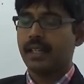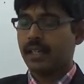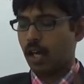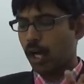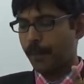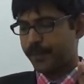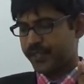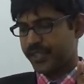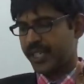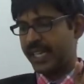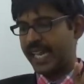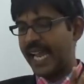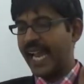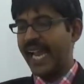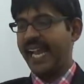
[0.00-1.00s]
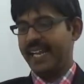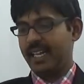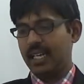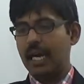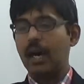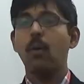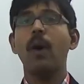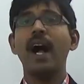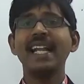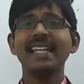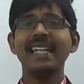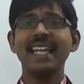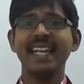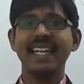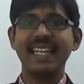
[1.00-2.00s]
option A,
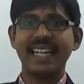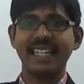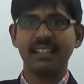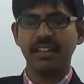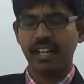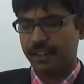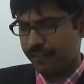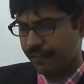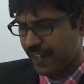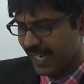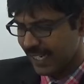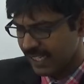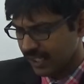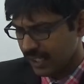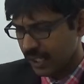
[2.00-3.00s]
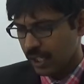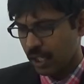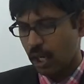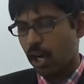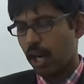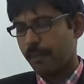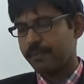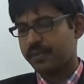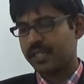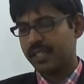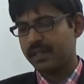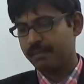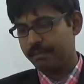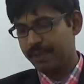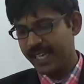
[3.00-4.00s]
only electric field,
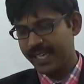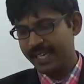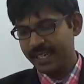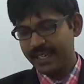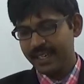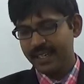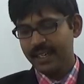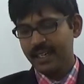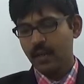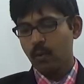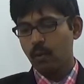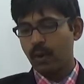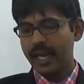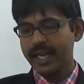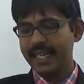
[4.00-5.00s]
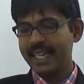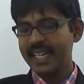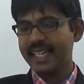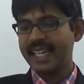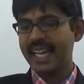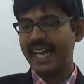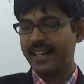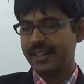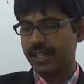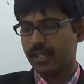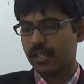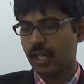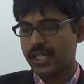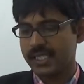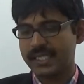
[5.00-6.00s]
option B, only carrier
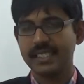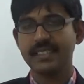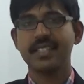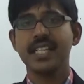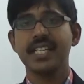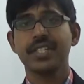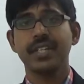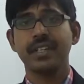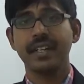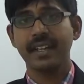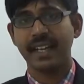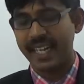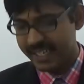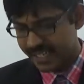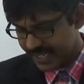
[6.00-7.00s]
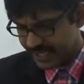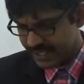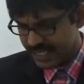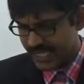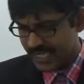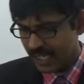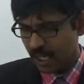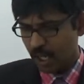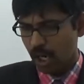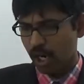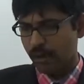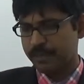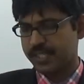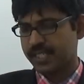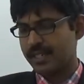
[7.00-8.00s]
concentration gradient,
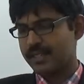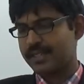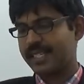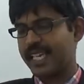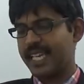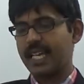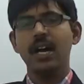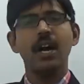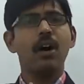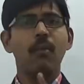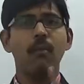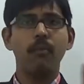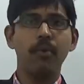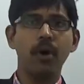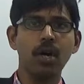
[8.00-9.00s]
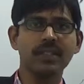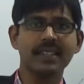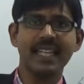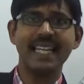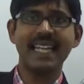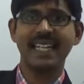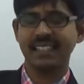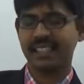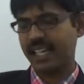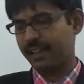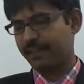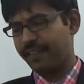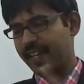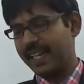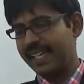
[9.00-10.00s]
option C, both electric
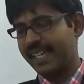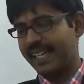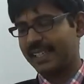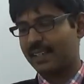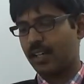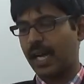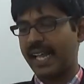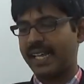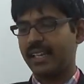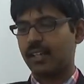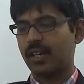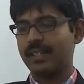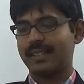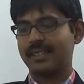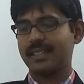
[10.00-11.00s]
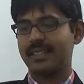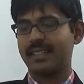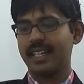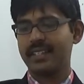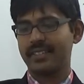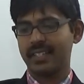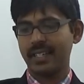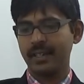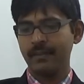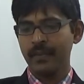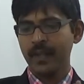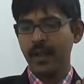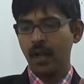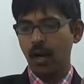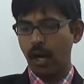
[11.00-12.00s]
field and carrier concentration,
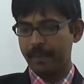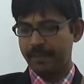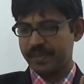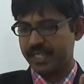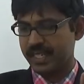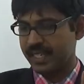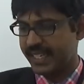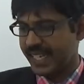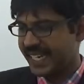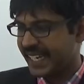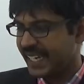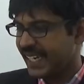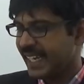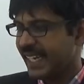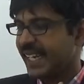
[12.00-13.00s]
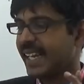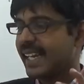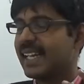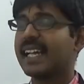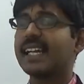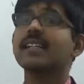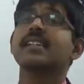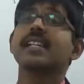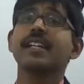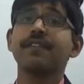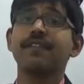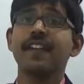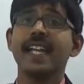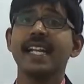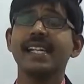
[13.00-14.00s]
option D, electric
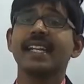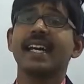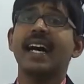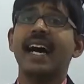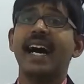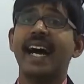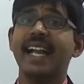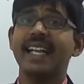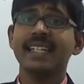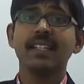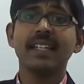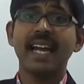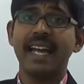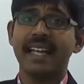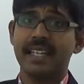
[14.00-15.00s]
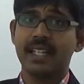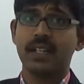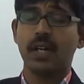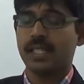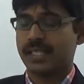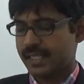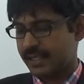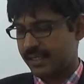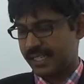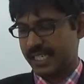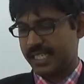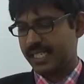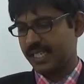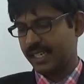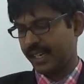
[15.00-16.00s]
field and carrier
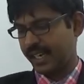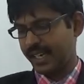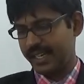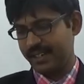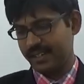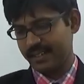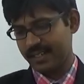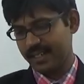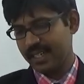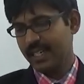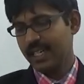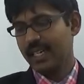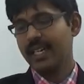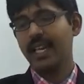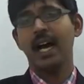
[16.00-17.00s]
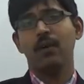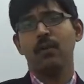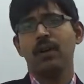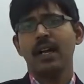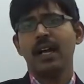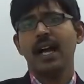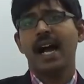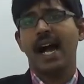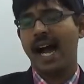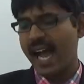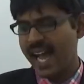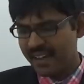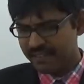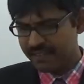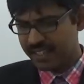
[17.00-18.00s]
concentration gradient. Now,
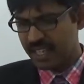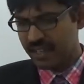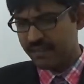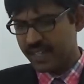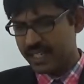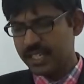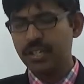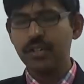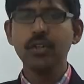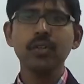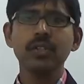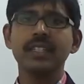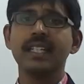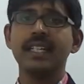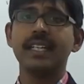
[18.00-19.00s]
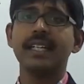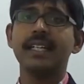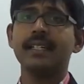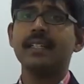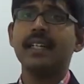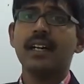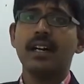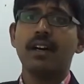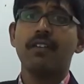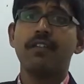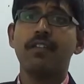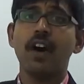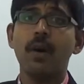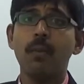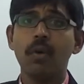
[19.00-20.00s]
I have given you the
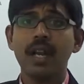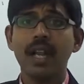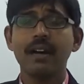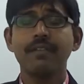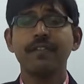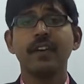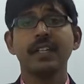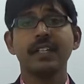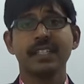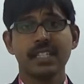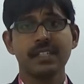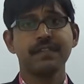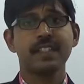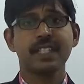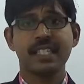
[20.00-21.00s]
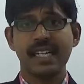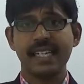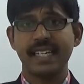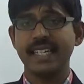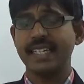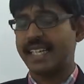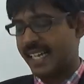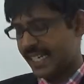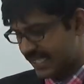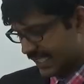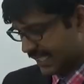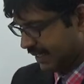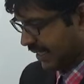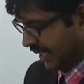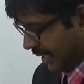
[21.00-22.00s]
formula for drift current
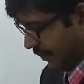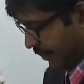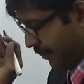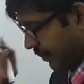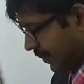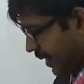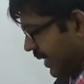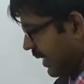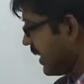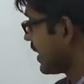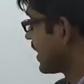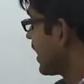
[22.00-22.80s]
density. It is